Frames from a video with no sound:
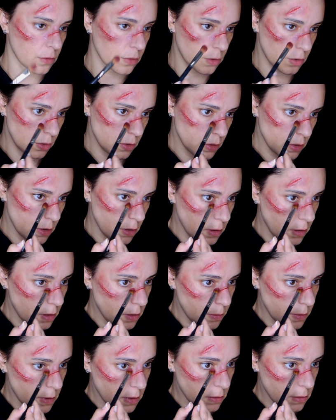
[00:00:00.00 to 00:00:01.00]
Just a
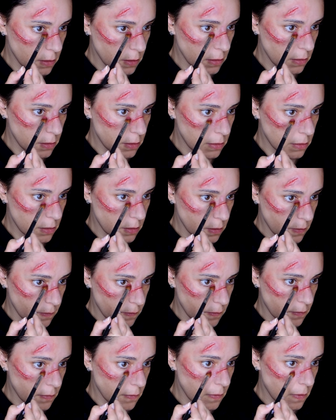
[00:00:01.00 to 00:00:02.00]
little bit of touch of
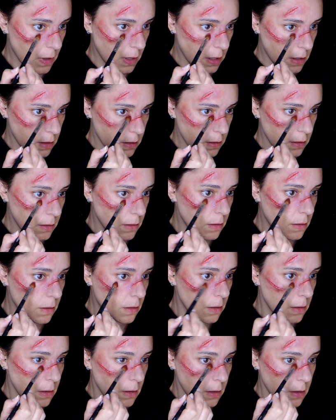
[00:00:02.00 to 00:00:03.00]
red.
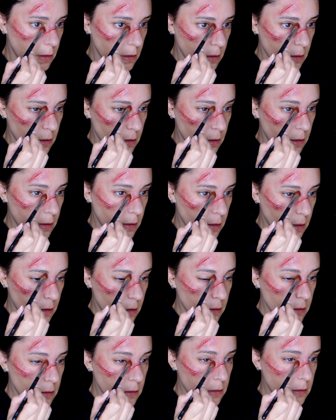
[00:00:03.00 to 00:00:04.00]
Like that.
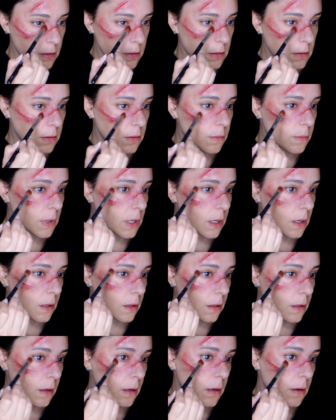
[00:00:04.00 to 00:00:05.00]
To make it
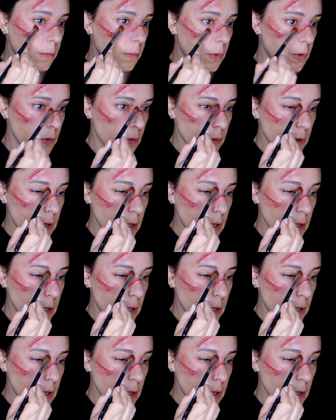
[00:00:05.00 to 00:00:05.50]
a little more